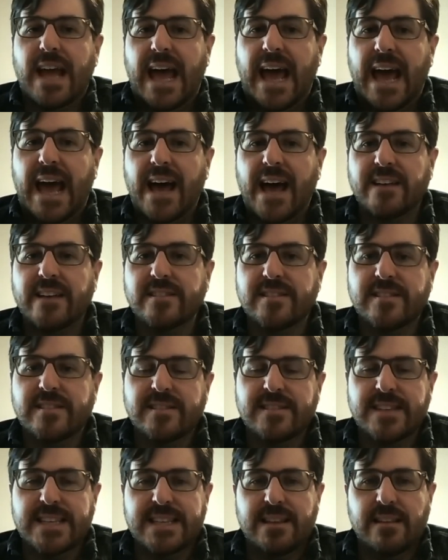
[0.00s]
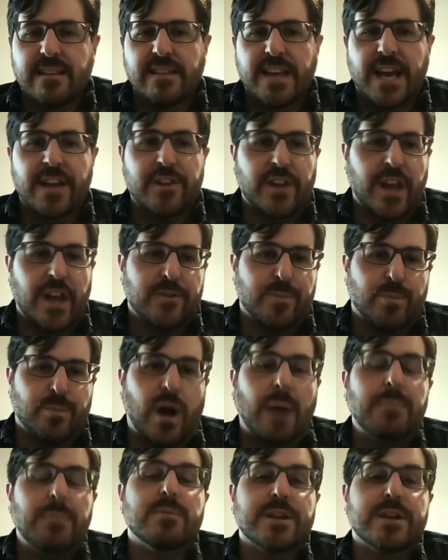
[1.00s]
has it, it's
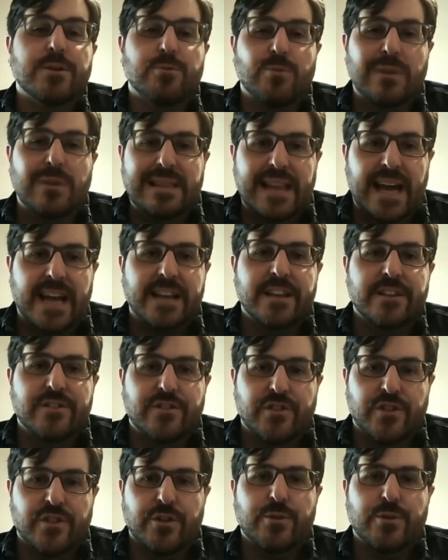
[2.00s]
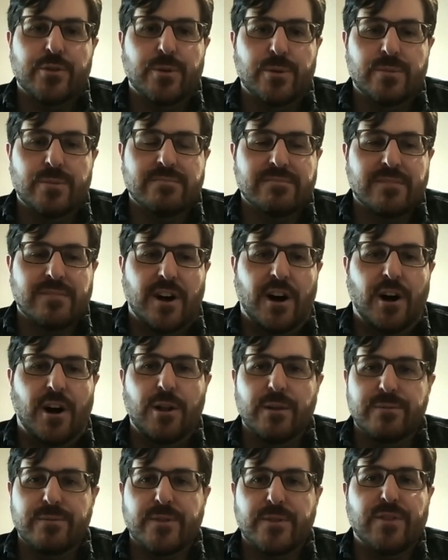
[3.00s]
probably related to
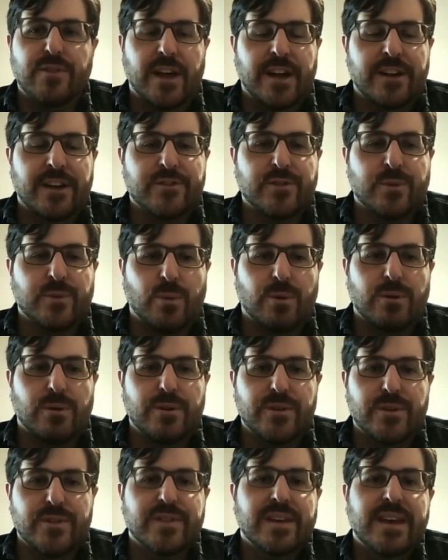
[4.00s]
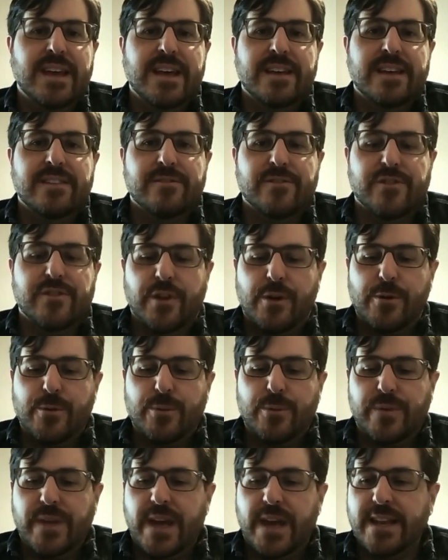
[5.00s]
all of the flying squirrels.
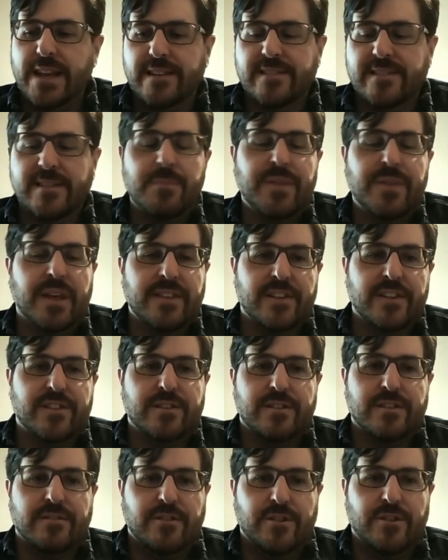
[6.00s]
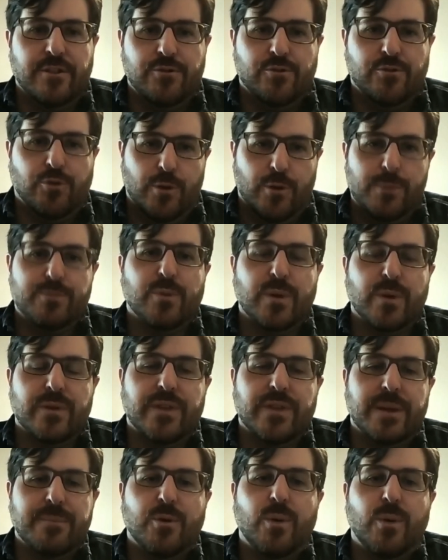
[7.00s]
So it is something that's grouped with
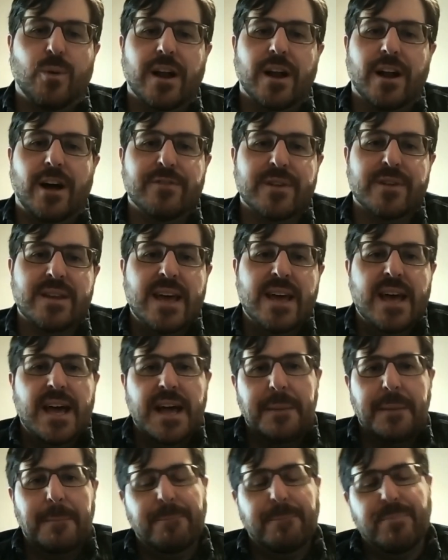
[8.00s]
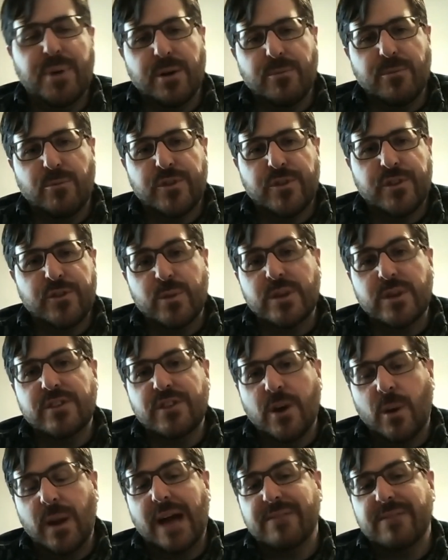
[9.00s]
them quite often. But since we
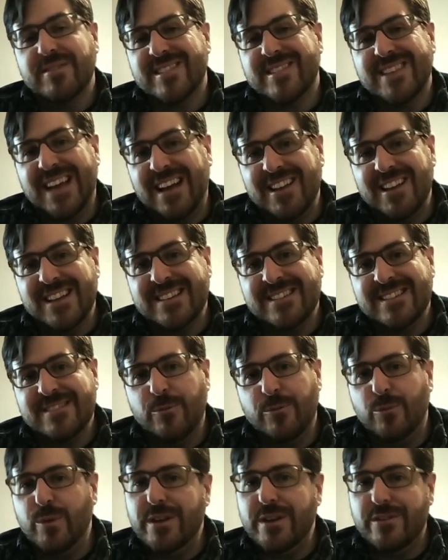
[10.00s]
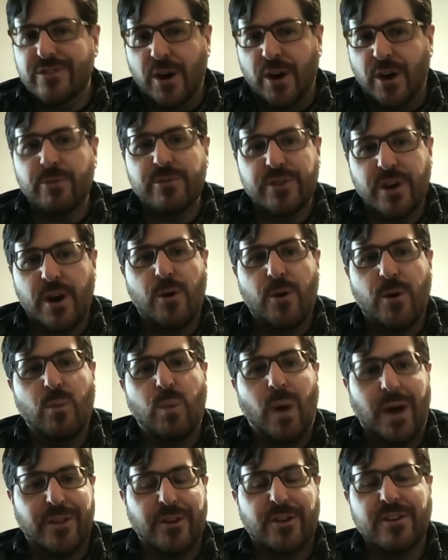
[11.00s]
don't have a skeleton, we don't know
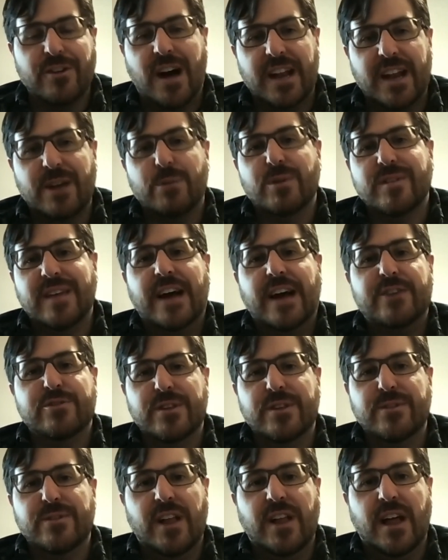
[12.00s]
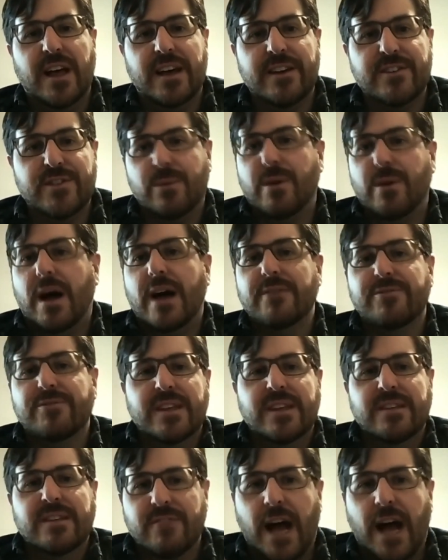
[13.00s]
whether or not it was actually flying. So I've
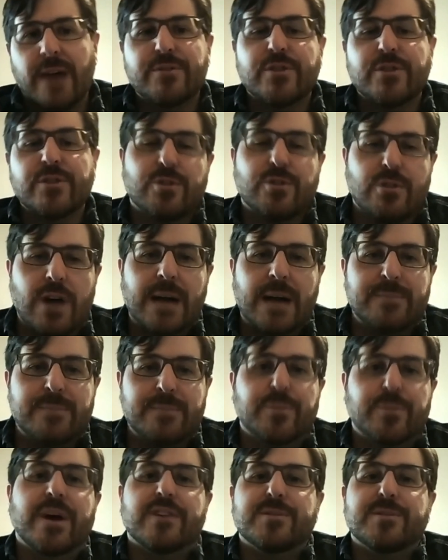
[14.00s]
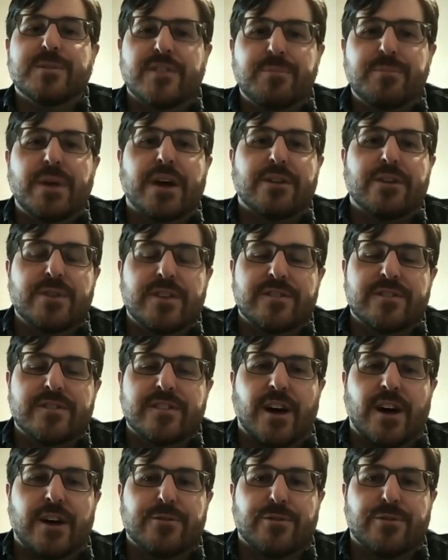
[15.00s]
I've described specimens of
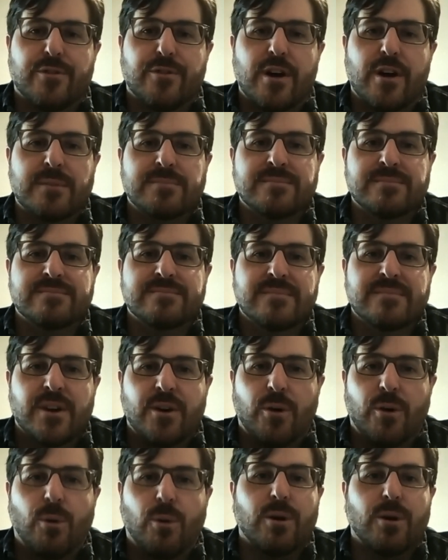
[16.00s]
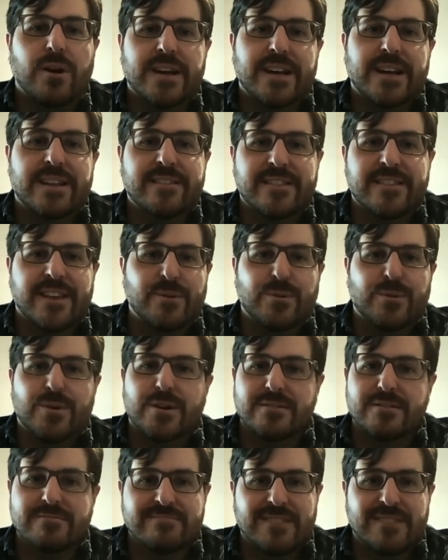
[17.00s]
Petauristodon from Oregon that
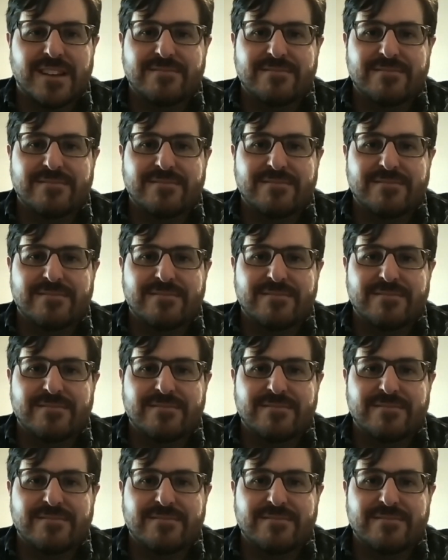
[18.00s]
were